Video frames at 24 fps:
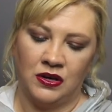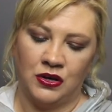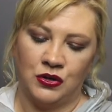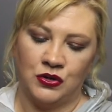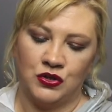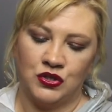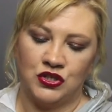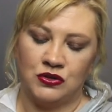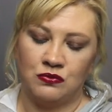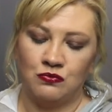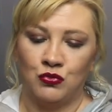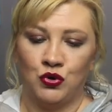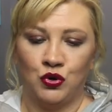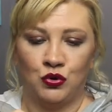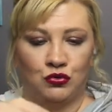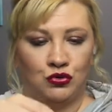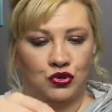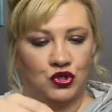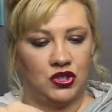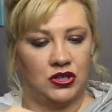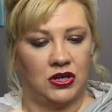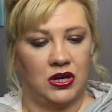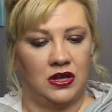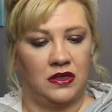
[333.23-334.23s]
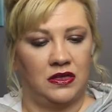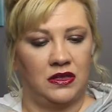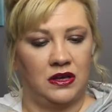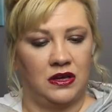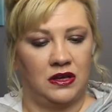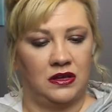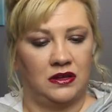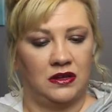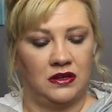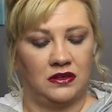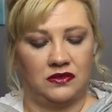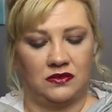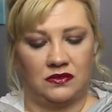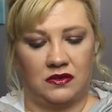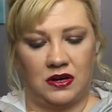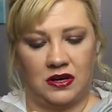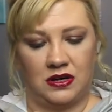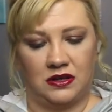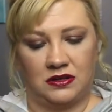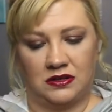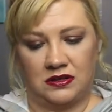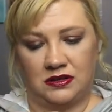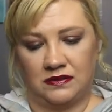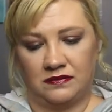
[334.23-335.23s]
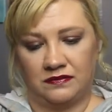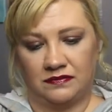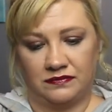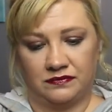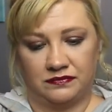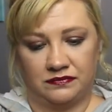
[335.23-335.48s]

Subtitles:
Smooch. I think that's right.